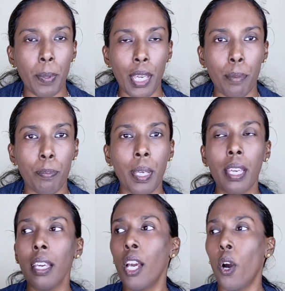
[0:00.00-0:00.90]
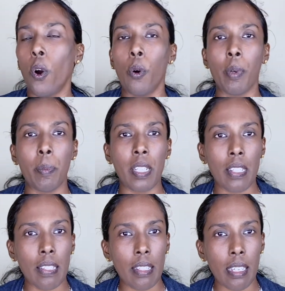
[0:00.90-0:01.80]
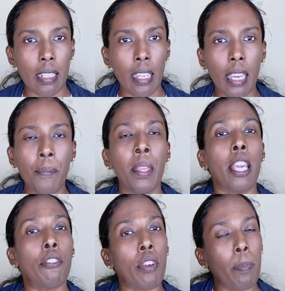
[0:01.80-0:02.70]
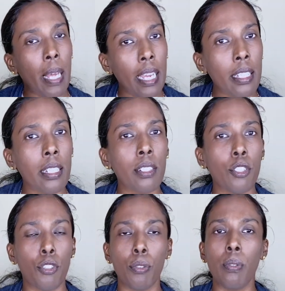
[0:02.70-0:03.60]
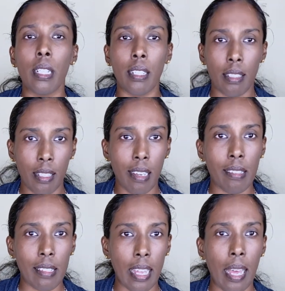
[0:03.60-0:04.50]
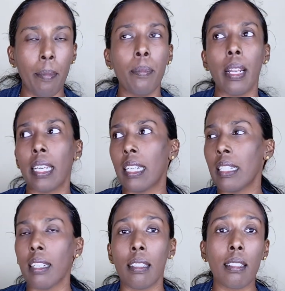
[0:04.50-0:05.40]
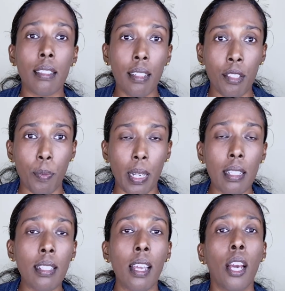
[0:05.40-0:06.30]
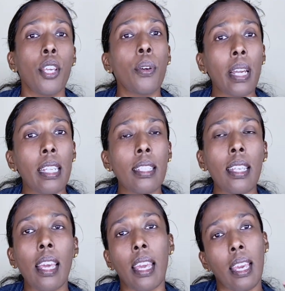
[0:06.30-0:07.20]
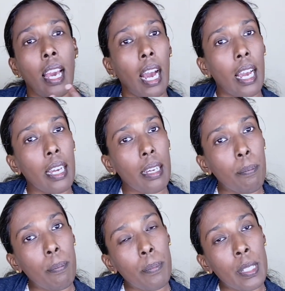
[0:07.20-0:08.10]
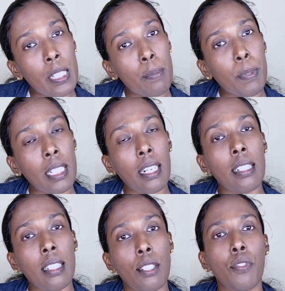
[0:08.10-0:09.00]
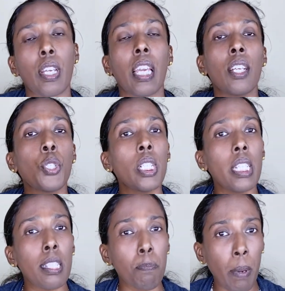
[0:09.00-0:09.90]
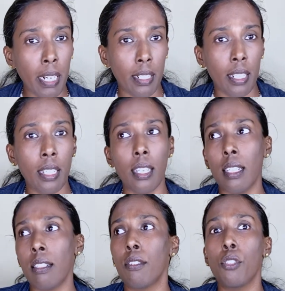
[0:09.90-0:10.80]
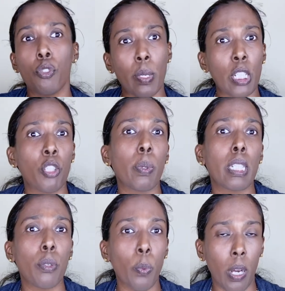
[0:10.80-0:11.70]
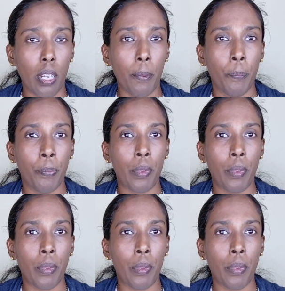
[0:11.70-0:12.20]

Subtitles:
PNP or maybe CCNA. If you're planning to do another exam like in another 6 months, you can say this particular certification is pending in 2021,